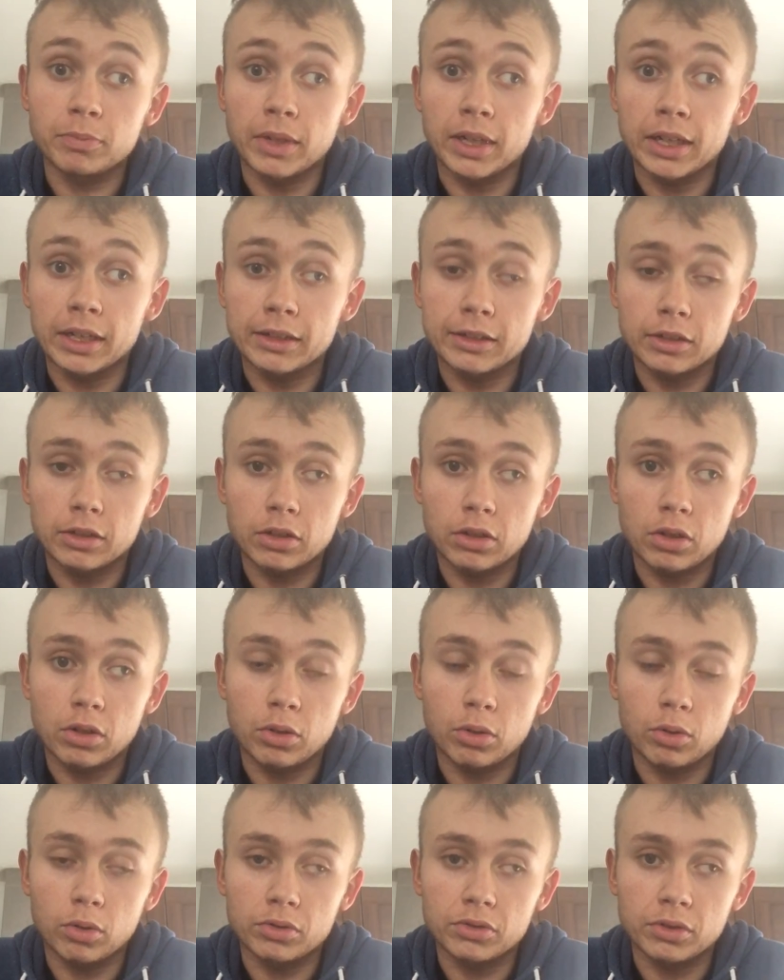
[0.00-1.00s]
my
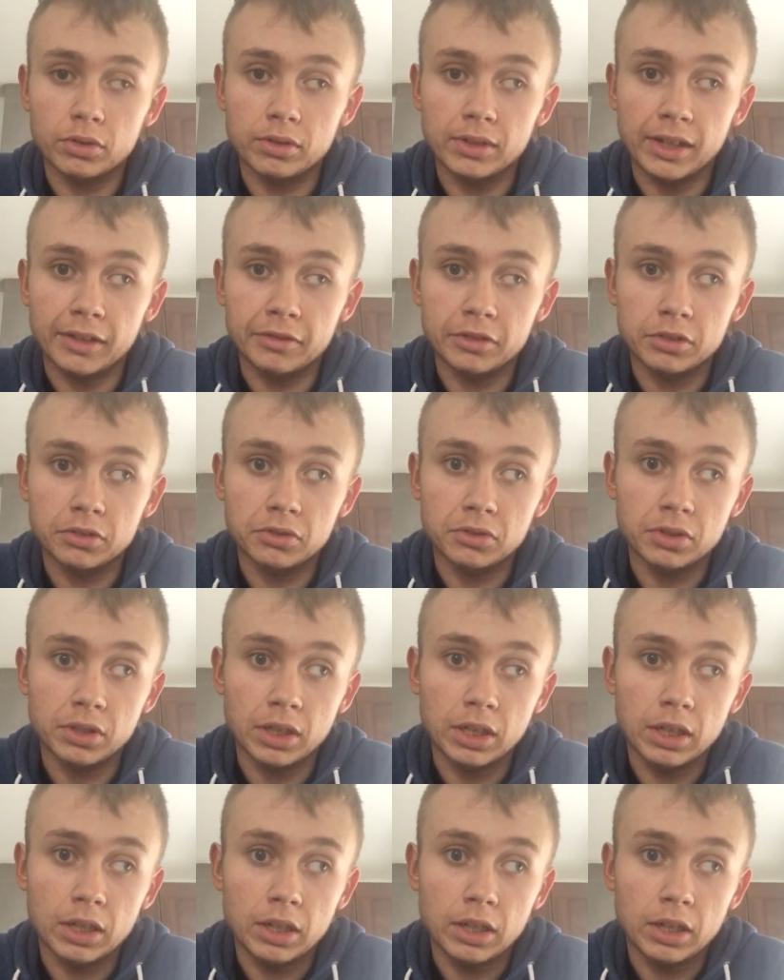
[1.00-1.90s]
cortisol levels.